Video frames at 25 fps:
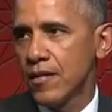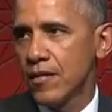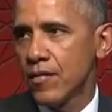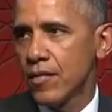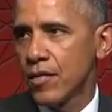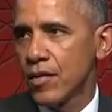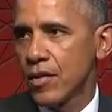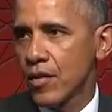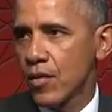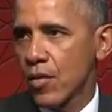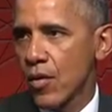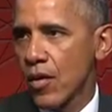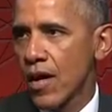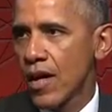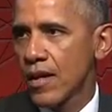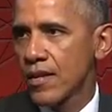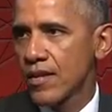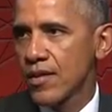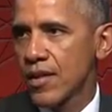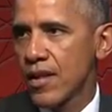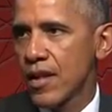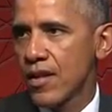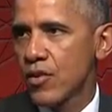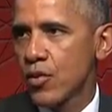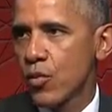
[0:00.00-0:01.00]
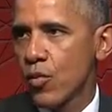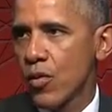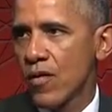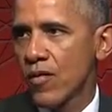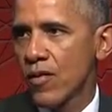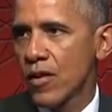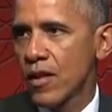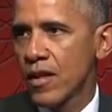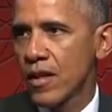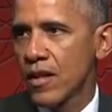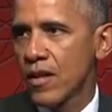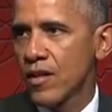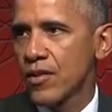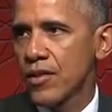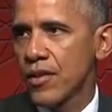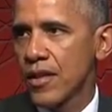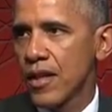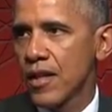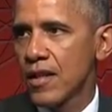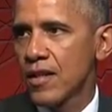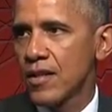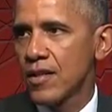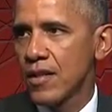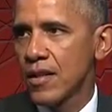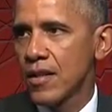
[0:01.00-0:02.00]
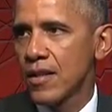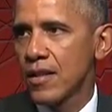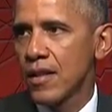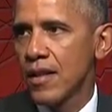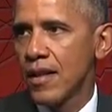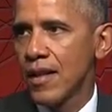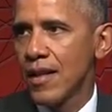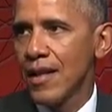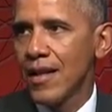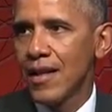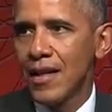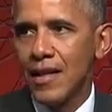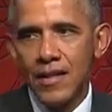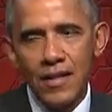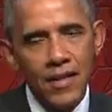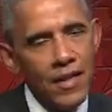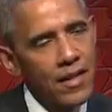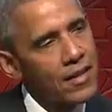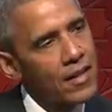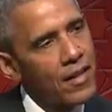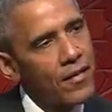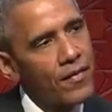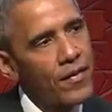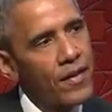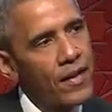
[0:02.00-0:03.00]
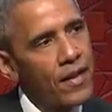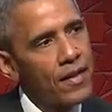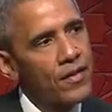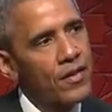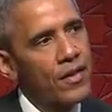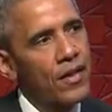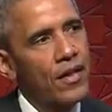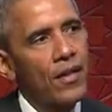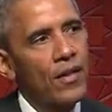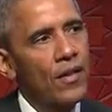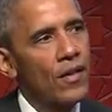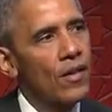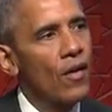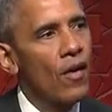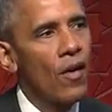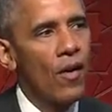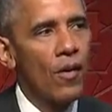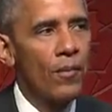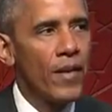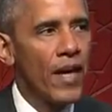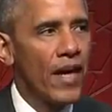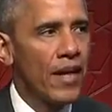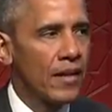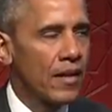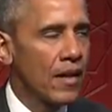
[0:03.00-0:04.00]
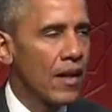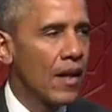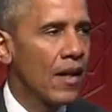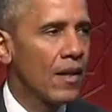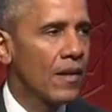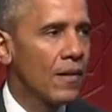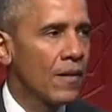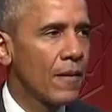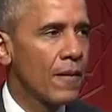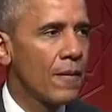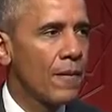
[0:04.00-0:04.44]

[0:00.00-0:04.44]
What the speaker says: For the Quran says, whoever kills an innocent, it is as if he has killed all mankind.